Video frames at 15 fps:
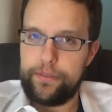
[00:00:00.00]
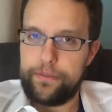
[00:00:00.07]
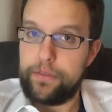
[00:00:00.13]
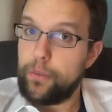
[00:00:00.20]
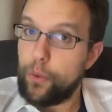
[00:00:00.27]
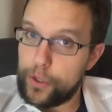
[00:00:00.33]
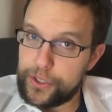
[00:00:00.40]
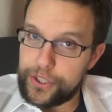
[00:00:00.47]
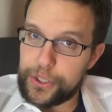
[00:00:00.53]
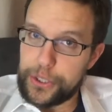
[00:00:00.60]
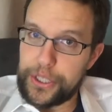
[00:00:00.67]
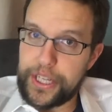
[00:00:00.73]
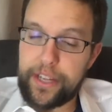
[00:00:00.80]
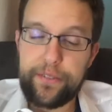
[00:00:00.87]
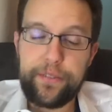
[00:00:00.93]

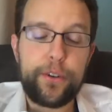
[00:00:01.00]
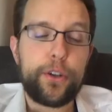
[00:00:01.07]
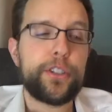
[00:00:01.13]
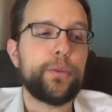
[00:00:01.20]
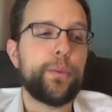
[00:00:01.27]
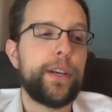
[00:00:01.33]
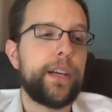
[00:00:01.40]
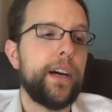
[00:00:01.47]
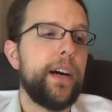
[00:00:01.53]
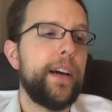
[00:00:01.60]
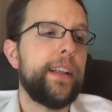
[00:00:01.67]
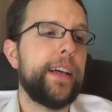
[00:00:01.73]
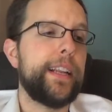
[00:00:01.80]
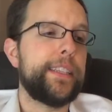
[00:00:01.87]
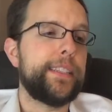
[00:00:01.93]
fortunately, at first we
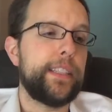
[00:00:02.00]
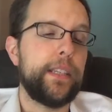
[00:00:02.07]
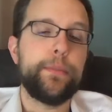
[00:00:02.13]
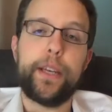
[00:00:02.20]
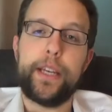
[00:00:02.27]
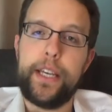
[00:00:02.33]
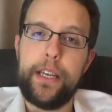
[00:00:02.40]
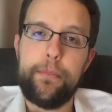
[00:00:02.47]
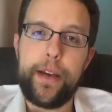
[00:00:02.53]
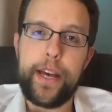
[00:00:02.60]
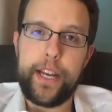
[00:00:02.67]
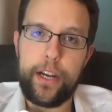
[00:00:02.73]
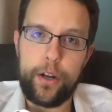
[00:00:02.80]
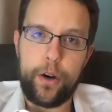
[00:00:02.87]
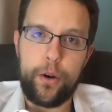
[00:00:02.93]
cut and it seems like he
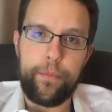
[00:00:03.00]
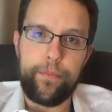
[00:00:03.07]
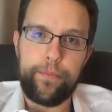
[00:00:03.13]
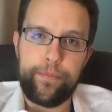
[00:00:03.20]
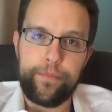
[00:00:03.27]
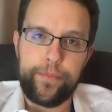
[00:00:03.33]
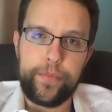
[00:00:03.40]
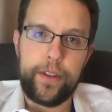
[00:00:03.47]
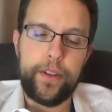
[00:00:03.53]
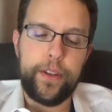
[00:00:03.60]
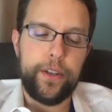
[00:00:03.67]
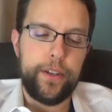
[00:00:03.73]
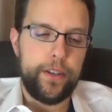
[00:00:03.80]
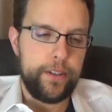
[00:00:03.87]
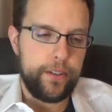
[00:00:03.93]
made it home.
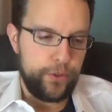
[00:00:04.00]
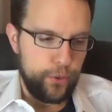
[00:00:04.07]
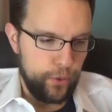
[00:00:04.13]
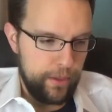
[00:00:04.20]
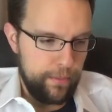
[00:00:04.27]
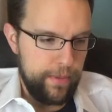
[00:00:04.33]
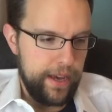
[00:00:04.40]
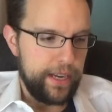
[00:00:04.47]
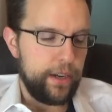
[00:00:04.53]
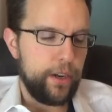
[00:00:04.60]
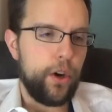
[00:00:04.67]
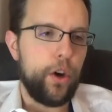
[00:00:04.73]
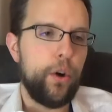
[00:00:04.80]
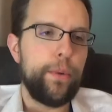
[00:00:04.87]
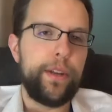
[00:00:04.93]
Dooley made it
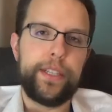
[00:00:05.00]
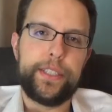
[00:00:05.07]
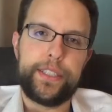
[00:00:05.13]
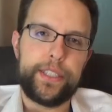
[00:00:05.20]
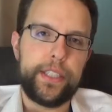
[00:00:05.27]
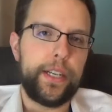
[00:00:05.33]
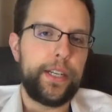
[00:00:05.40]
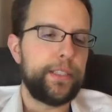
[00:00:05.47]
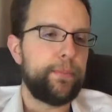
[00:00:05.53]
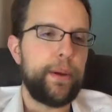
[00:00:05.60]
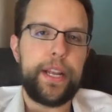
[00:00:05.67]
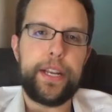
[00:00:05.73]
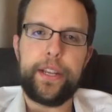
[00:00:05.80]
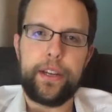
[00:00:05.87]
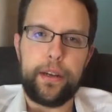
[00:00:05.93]
home, and his son is
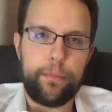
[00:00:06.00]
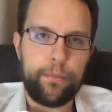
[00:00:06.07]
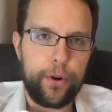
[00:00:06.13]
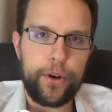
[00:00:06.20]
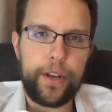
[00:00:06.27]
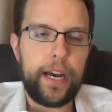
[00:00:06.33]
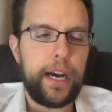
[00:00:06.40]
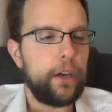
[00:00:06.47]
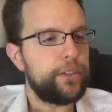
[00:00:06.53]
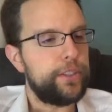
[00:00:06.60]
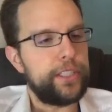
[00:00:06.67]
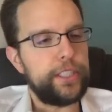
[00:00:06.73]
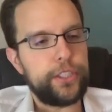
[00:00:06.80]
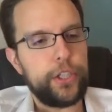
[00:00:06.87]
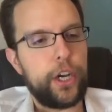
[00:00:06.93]
painting a birdhouse,
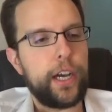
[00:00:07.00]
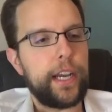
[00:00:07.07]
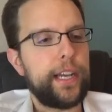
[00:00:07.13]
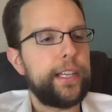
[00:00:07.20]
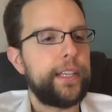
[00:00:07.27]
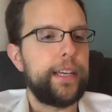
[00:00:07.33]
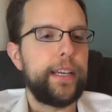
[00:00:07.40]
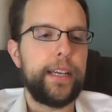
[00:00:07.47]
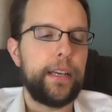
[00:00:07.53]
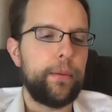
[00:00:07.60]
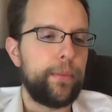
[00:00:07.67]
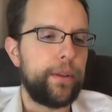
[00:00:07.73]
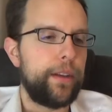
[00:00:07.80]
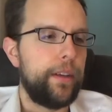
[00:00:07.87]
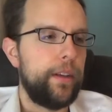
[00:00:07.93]
and he's talking to
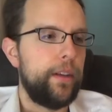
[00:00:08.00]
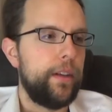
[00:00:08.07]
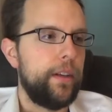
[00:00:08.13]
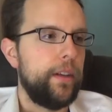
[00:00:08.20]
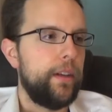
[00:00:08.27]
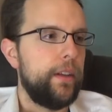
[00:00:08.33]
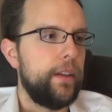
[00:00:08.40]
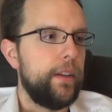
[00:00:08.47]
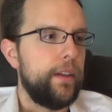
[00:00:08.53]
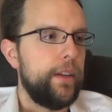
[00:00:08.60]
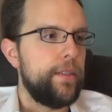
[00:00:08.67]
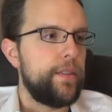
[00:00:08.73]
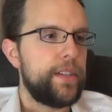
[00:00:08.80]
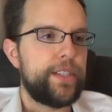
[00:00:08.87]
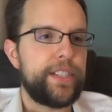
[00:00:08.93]
him, and
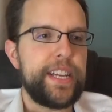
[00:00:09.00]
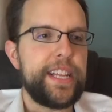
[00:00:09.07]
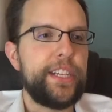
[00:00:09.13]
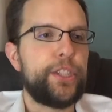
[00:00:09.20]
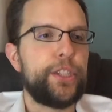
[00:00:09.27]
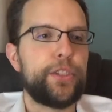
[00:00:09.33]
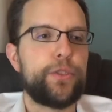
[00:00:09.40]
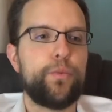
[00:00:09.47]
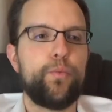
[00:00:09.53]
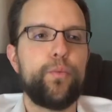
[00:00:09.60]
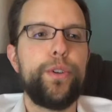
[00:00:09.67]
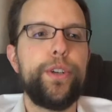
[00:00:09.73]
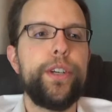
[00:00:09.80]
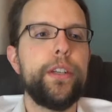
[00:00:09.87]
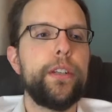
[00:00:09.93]
the scene is just
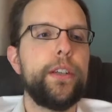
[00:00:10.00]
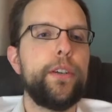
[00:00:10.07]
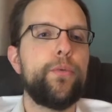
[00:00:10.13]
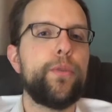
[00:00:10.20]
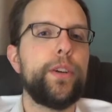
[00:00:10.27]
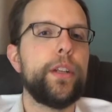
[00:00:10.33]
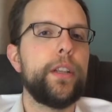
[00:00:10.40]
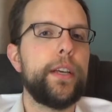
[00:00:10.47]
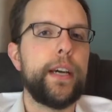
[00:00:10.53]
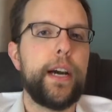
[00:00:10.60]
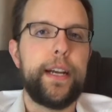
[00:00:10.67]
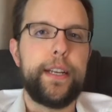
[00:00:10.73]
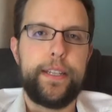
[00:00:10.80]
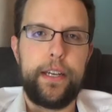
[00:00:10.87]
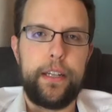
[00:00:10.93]
really, really
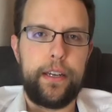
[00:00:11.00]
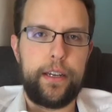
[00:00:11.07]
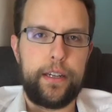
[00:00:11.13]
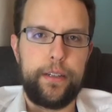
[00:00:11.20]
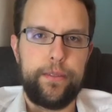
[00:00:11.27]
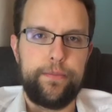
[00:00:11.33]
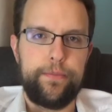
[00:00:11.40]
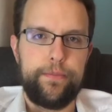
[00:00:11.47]
idyllic.